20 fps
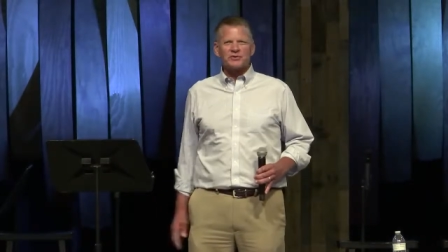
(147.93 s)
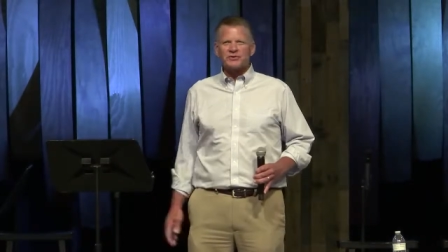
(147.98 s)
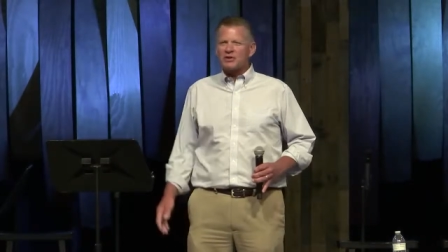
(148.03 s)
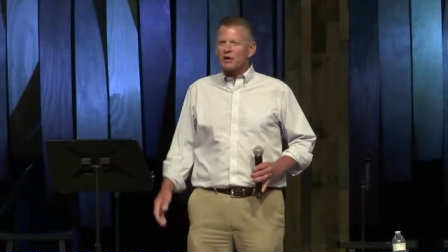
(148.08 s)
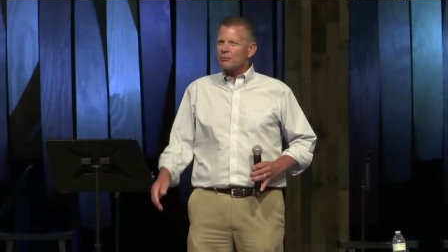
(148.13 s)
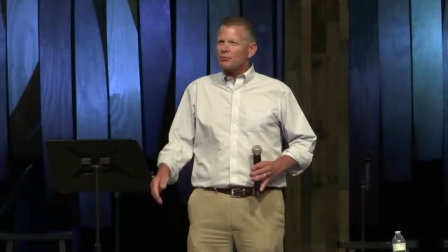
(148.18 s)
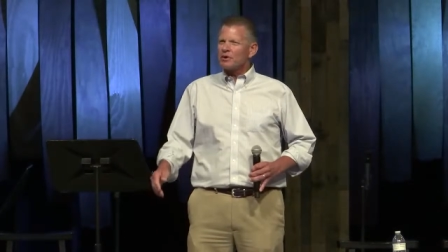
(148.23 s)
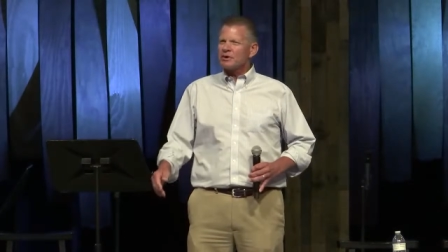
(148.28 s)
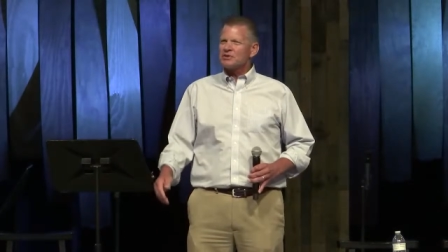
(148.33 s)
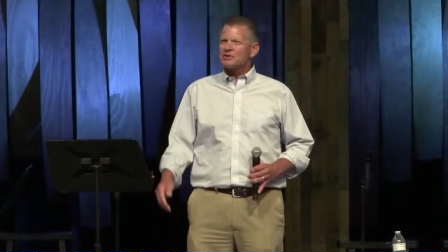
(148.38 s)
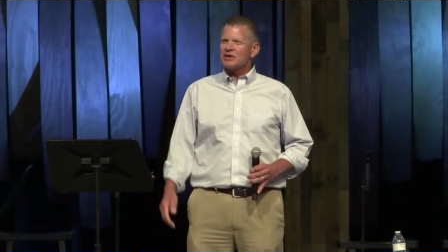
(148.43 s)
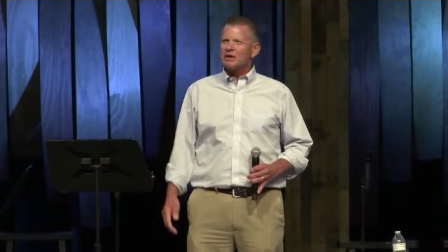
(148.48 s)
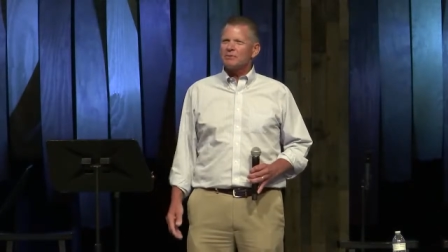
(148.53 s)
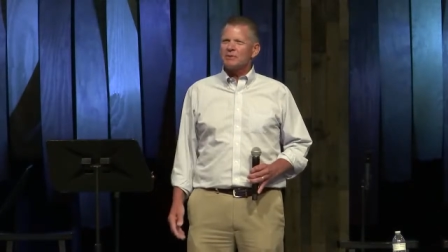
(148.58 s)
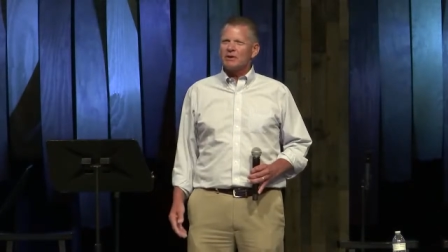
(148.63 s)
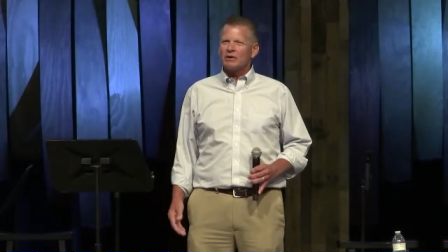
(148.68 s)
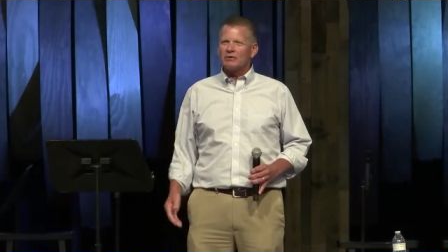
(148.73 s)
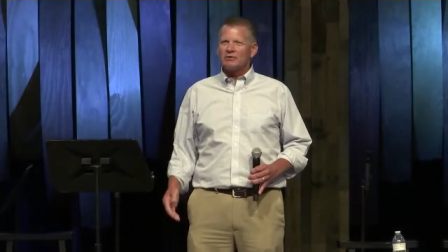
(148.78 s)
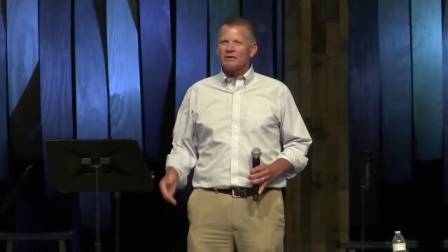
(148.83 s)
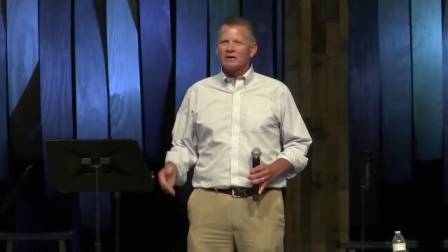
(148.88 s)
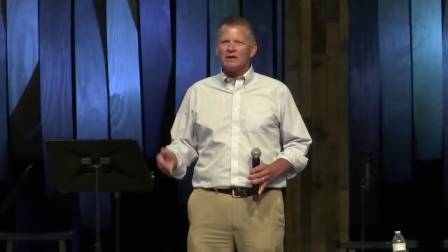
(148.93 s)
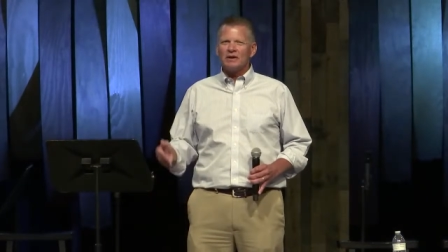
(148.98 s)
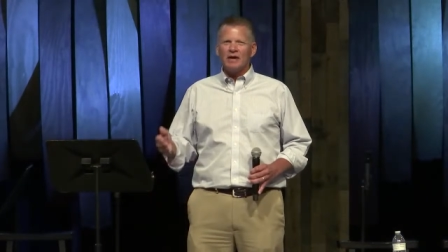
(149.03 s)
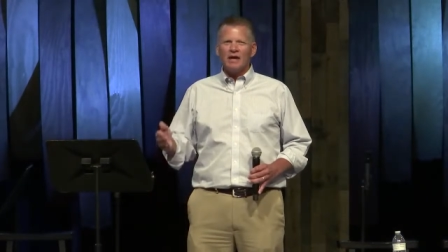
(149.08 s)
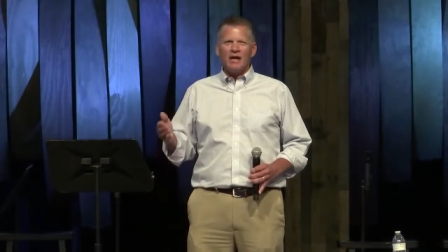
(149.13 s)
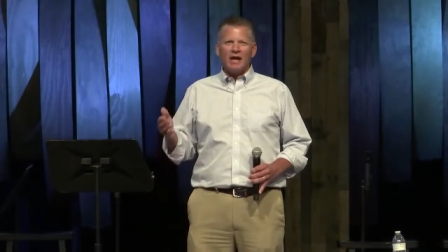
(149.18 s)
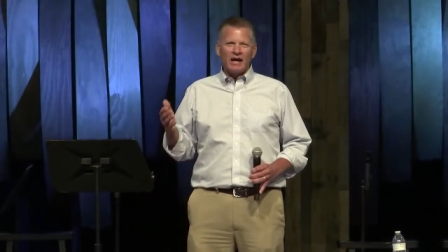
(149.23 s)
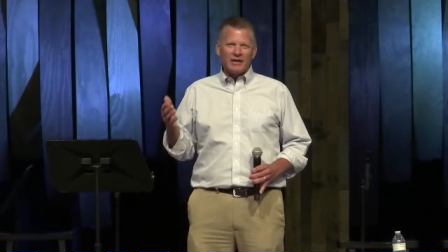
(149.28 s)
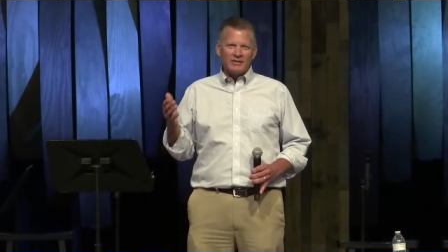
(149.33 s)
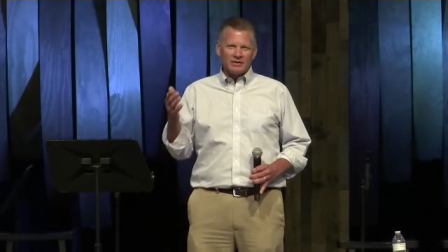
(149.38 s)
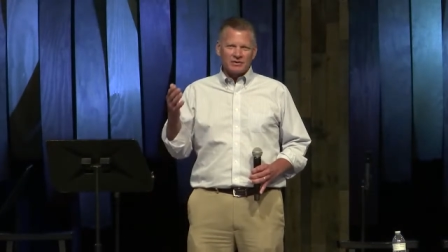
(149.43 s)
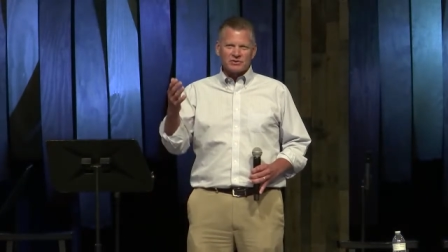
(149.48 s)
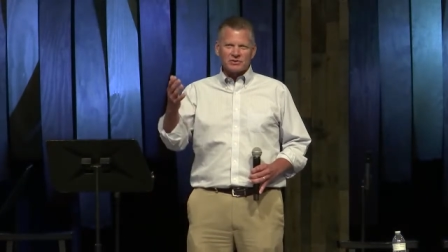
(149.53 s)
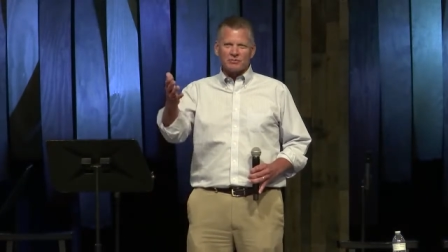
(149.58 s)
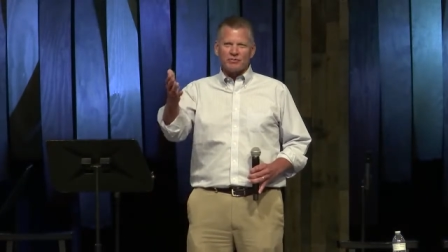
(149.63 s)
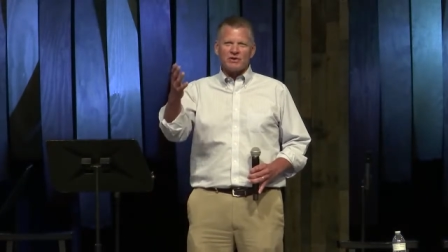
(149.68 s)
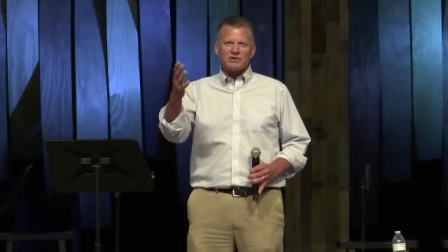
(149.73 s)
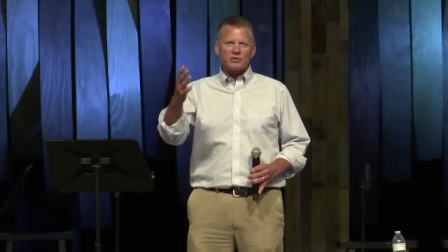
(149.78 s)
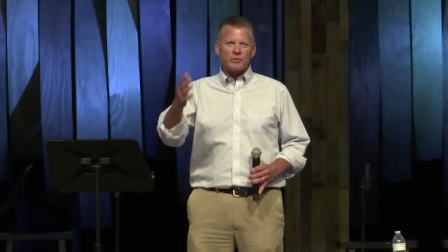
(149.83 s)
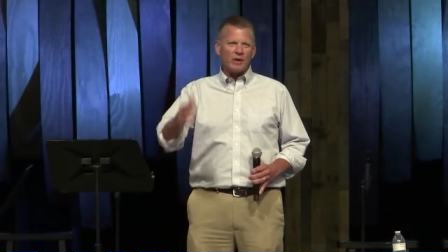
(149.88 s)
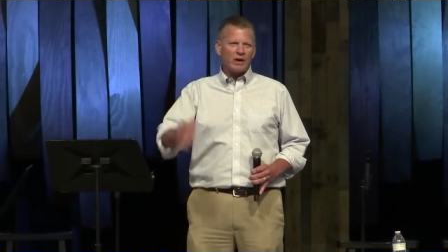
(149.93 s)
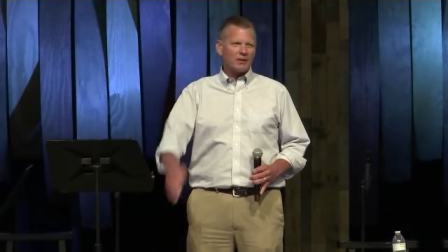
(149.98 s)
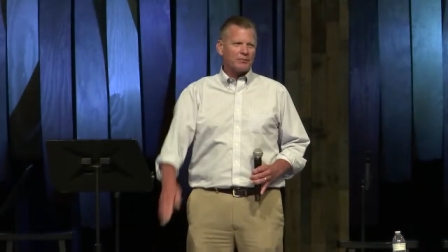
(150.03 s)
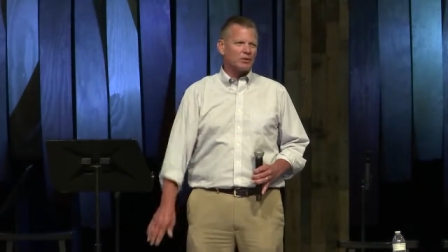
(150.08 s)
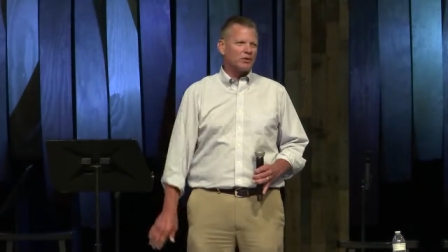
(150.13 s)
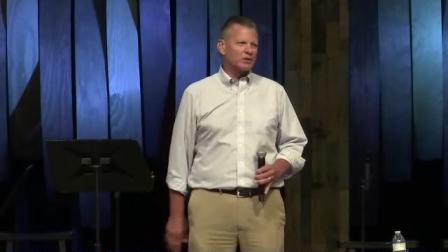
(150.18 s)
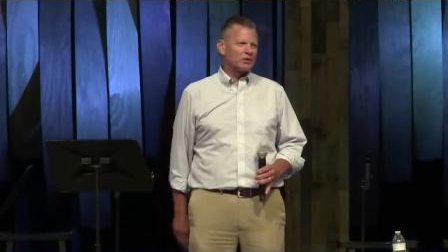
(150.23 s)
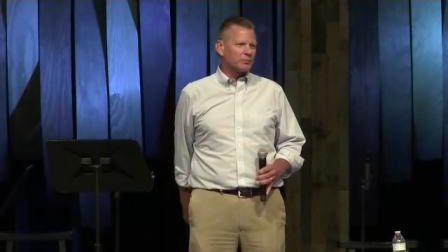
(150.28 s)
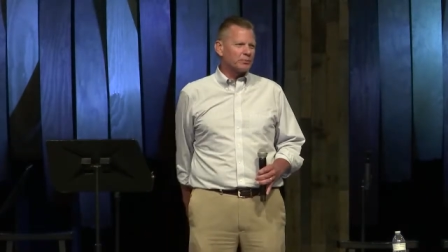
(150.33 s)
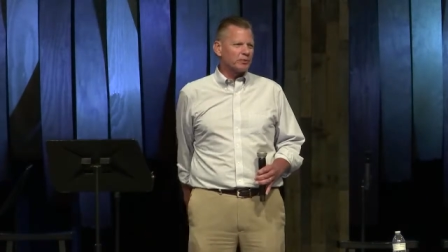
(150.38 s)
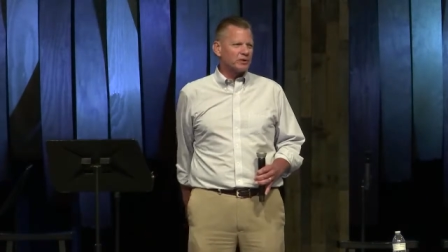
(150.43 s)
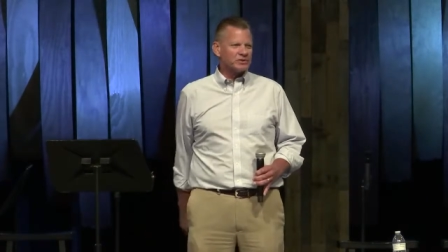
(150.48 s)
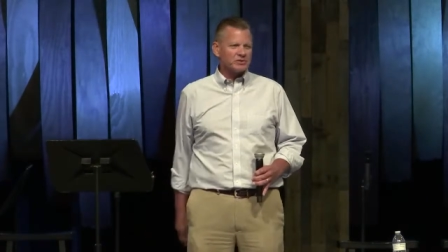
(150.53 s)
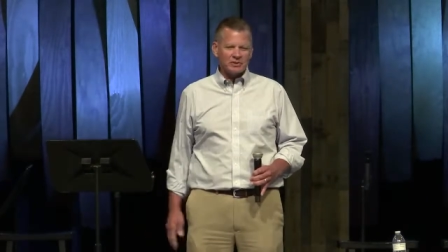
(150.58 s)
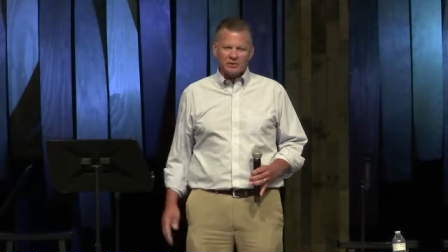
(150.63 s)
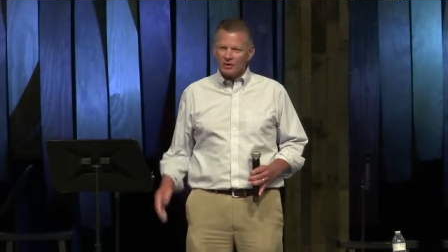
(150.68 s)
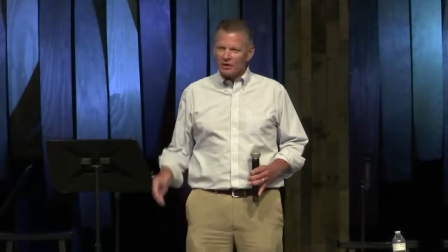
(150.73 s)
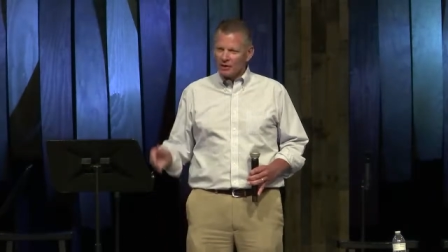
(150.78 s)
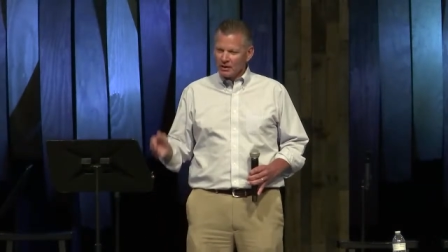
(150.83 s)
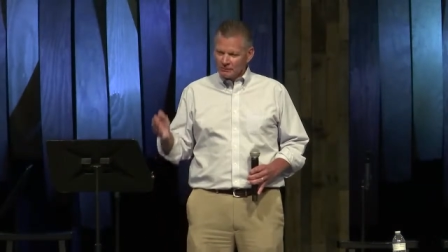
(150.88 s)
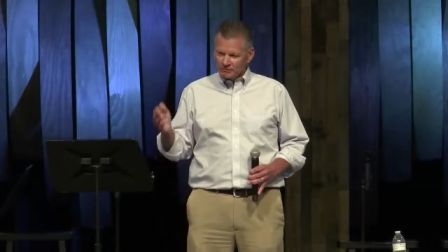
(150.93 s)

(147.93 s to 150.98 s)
some reason I'm guilty and there's a reason why I'm going to prison,